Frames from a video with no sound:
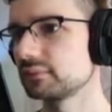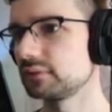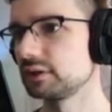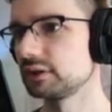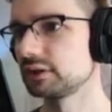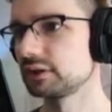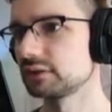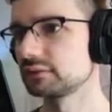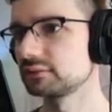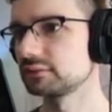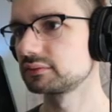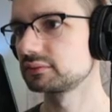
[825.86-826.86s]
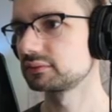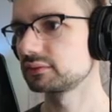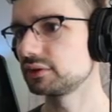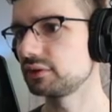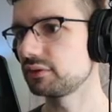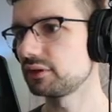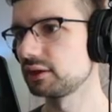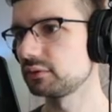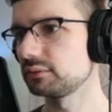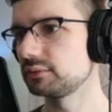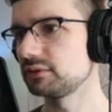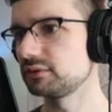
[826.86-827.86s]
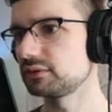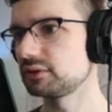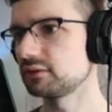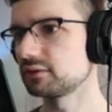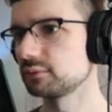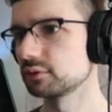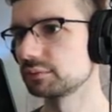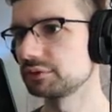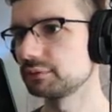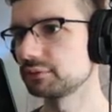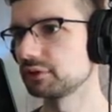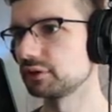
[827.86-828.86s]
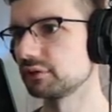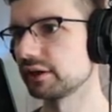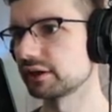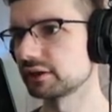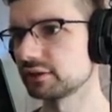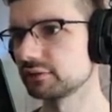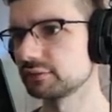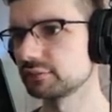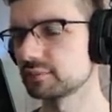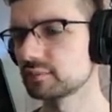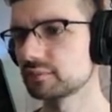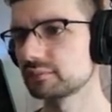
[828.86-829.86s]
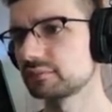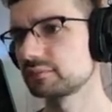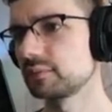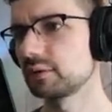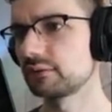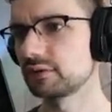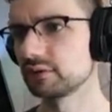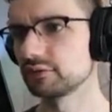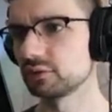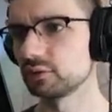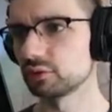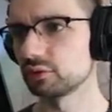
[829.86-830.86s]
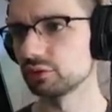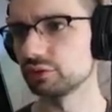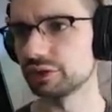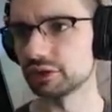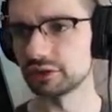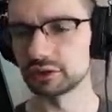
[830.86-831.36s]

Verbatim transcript: Yeah. You'd think we'd be seeing some more people already if there's a whole crew here,